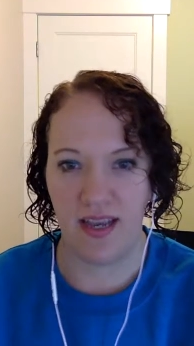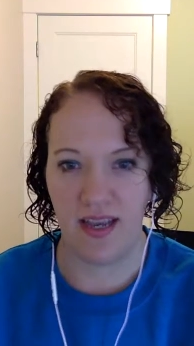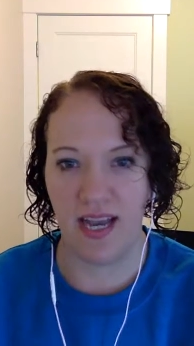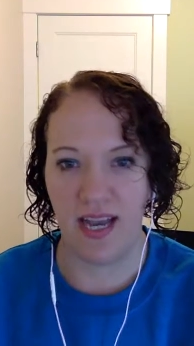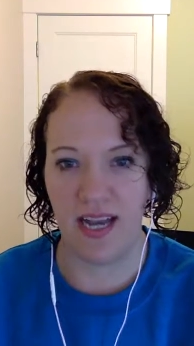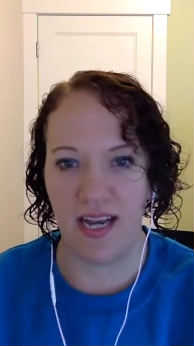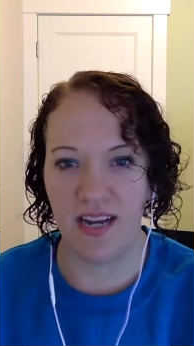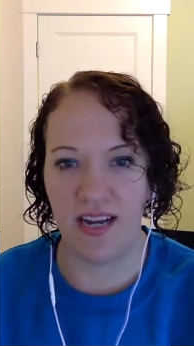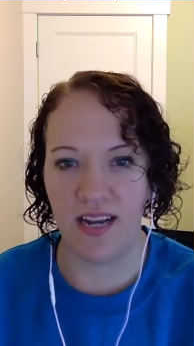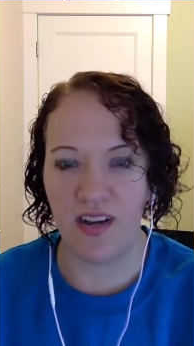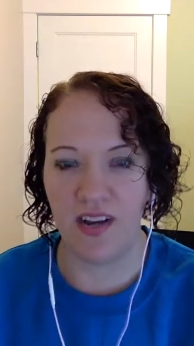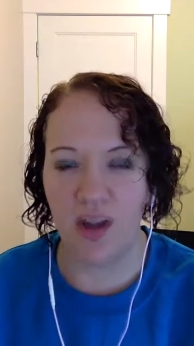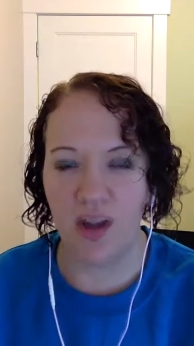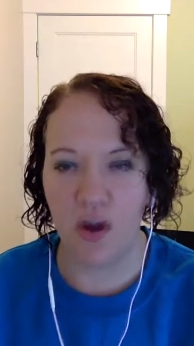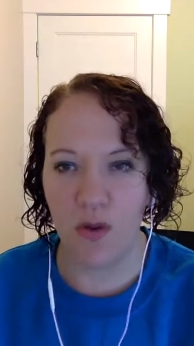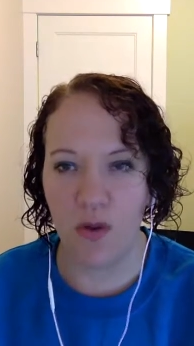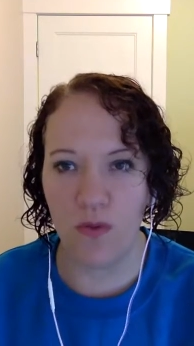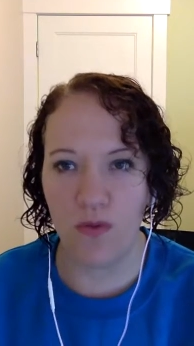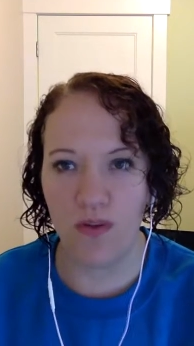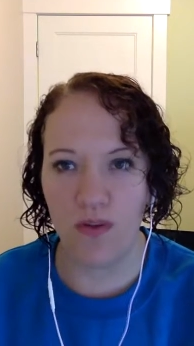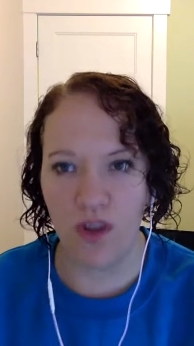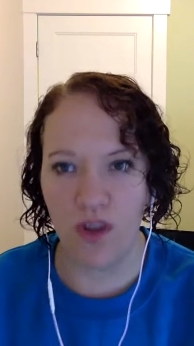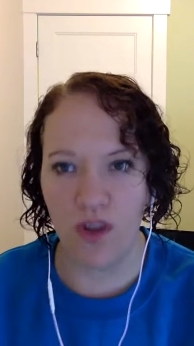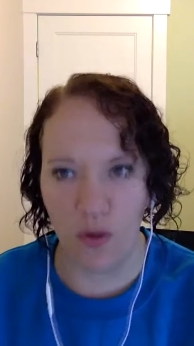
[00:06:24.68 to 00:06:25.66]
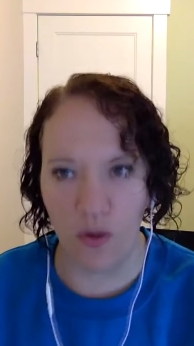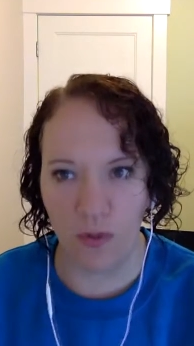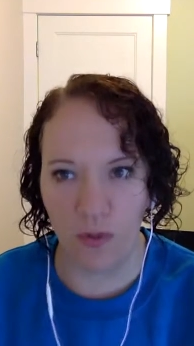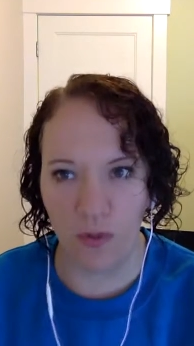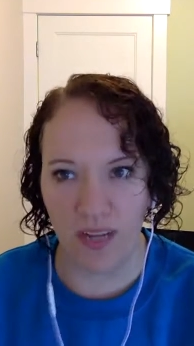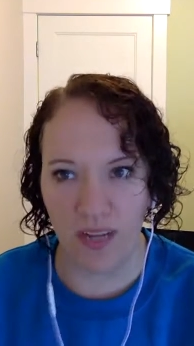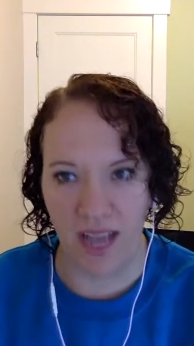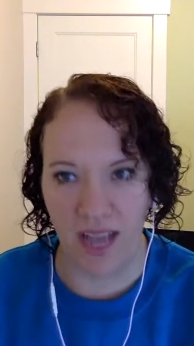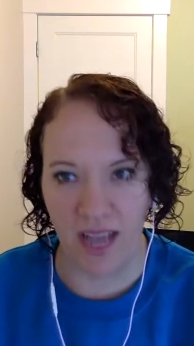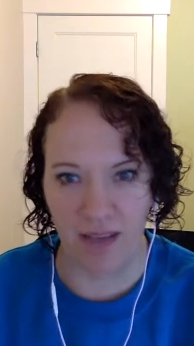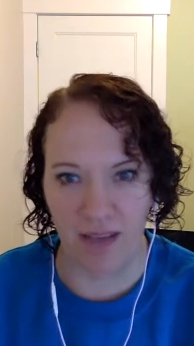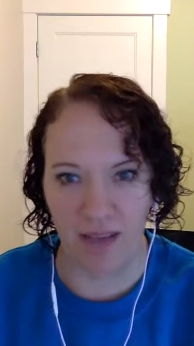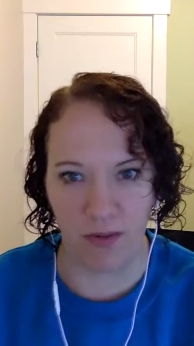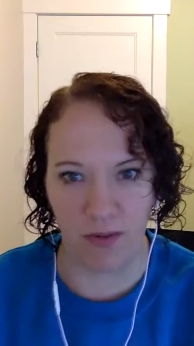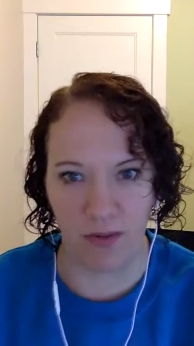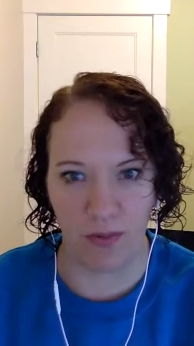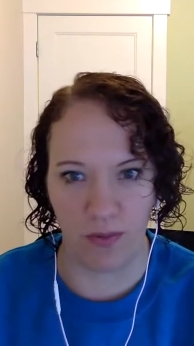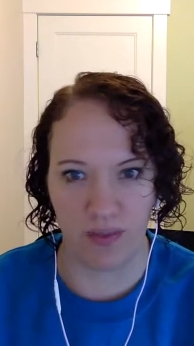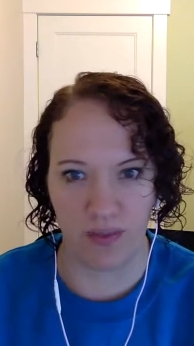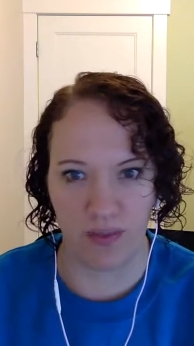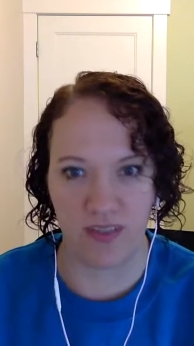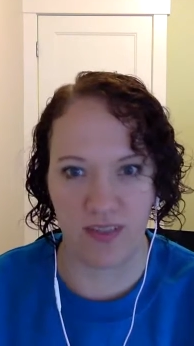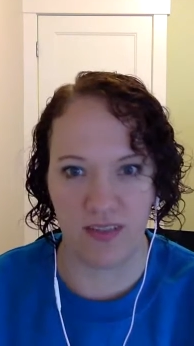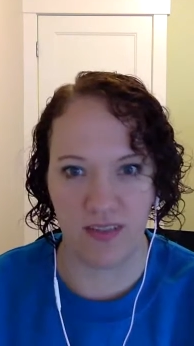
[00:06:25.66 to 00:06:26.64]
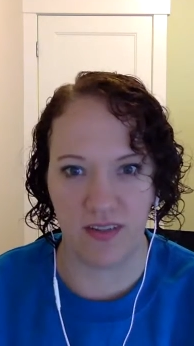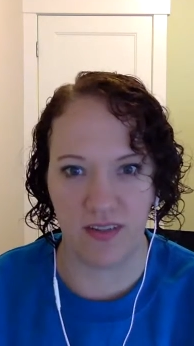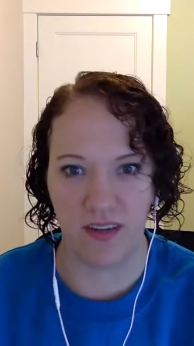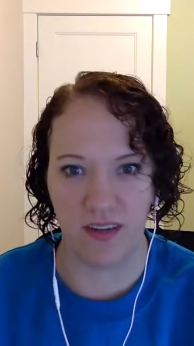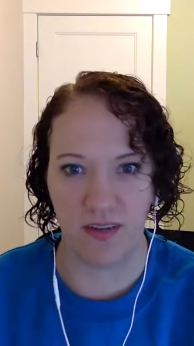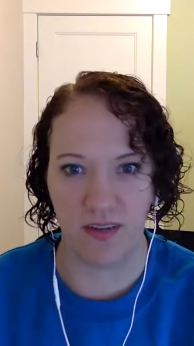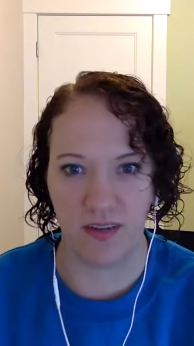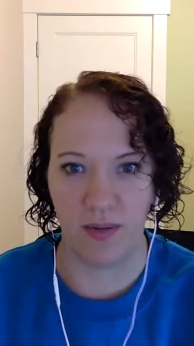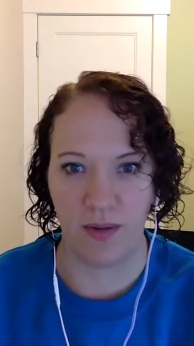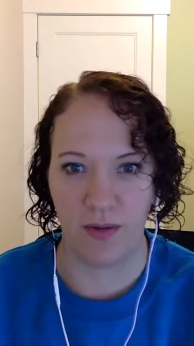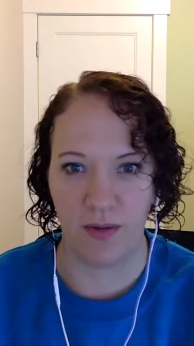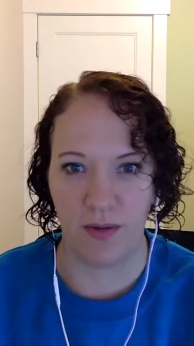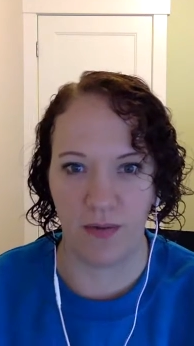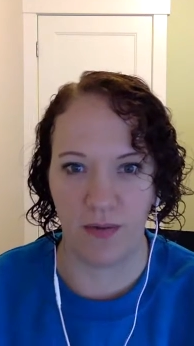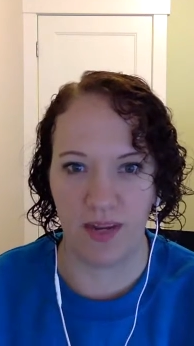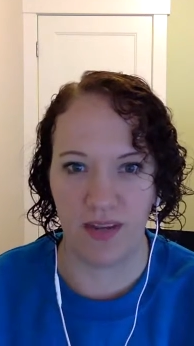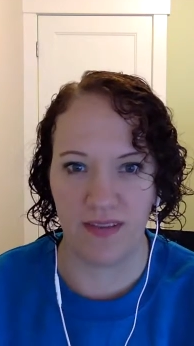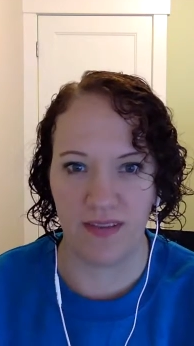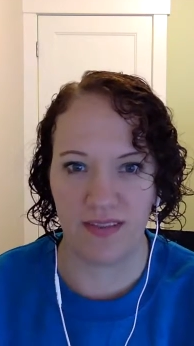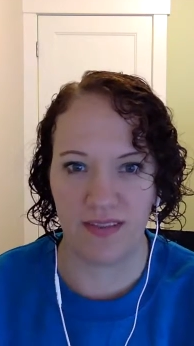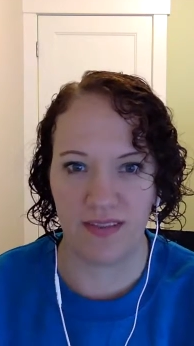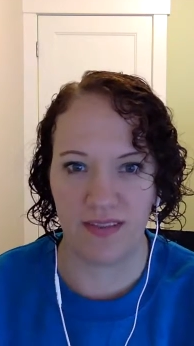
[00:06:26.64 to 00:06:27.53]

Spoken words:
And I know nobody ever wants to talk about rates.